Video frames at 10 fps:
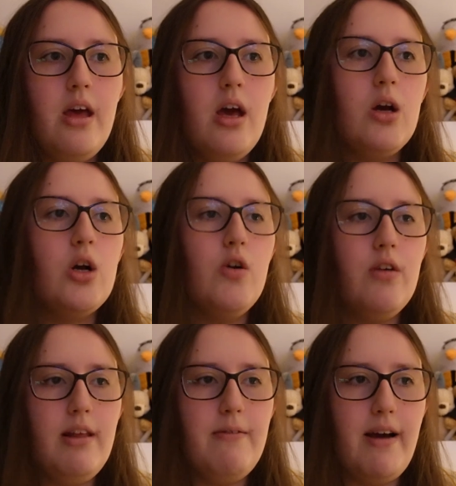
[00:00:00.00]
and
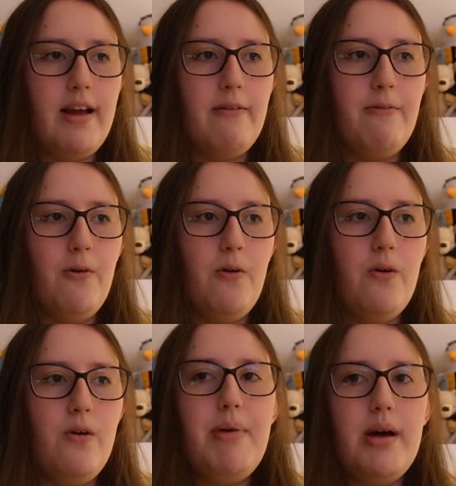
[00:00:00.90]
currently fighting for,
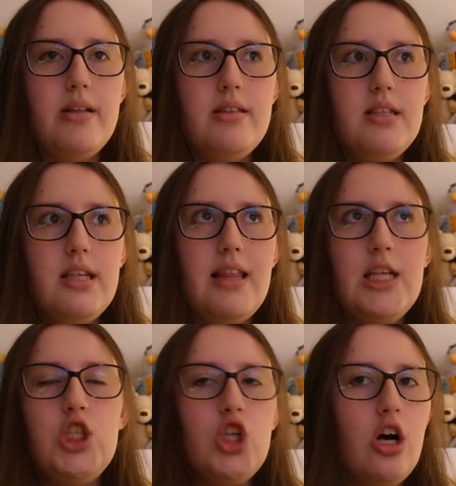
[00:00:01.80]
but
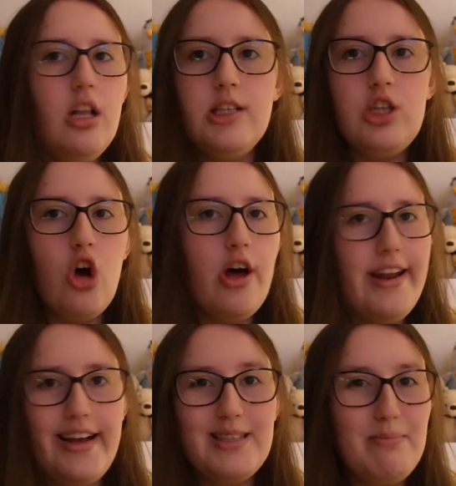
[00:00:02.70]
this Jarl is not a
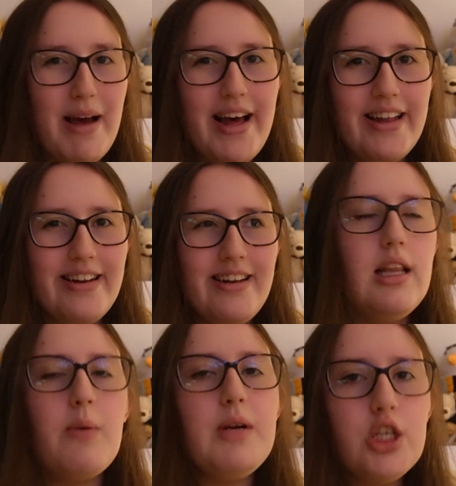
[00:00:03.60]
nice man.
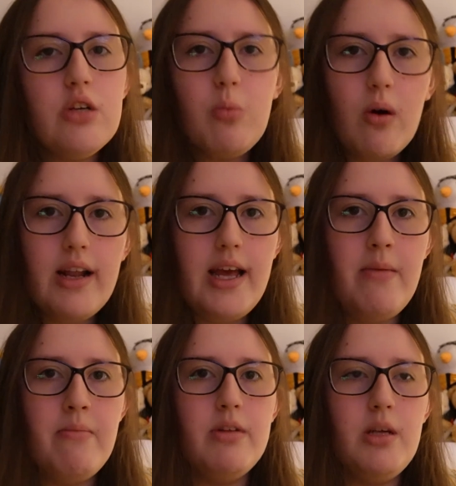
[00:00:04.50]
Like, we shouldn't want
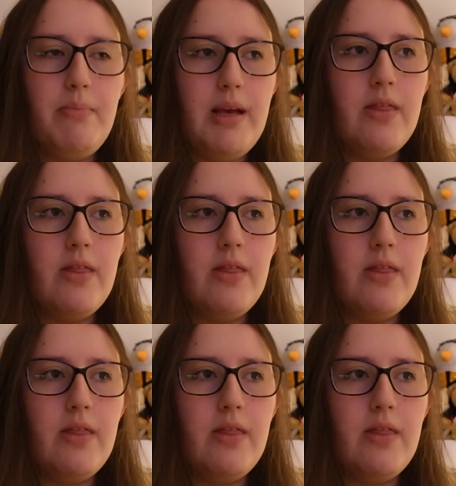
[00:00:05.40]
him to be